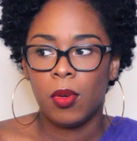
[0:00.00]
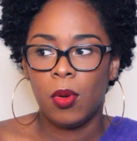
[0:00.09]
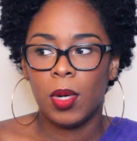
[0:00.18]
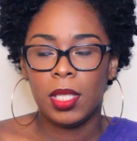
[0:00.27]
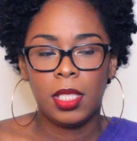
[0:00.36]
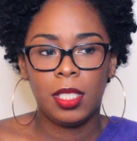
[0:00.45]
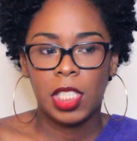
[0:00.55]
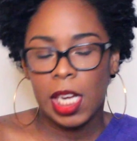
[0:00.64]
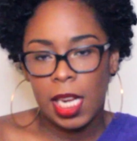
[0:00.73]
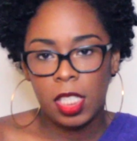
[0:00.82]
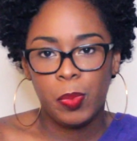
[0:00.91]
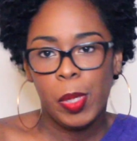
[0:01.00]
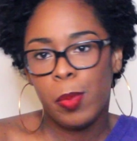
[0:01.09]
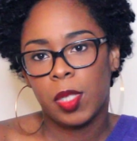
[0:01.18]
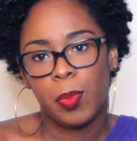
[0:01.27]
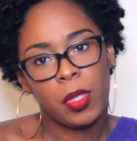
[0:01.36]
going to change
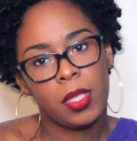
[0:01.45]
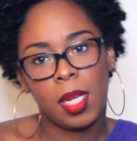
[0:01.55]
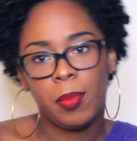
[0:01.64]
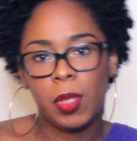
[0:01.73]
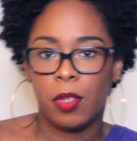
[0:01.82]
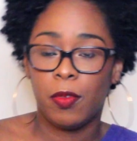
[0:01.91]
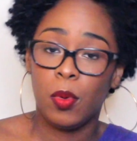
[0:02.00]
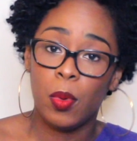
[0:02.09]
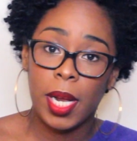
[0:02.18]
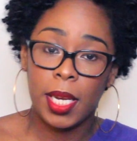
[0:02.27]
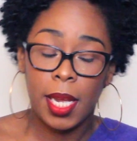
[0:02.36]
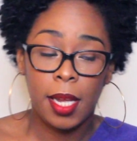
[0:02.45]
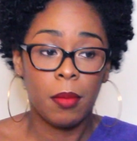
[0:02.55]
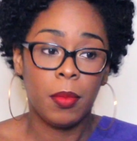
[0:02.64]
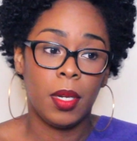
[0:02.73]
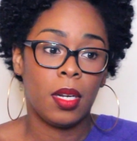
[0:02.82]
people's perception of who I
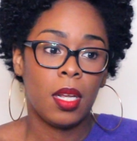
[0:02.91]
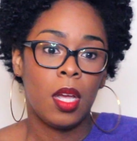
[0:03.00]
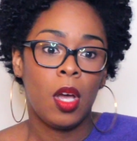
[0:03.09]
am and,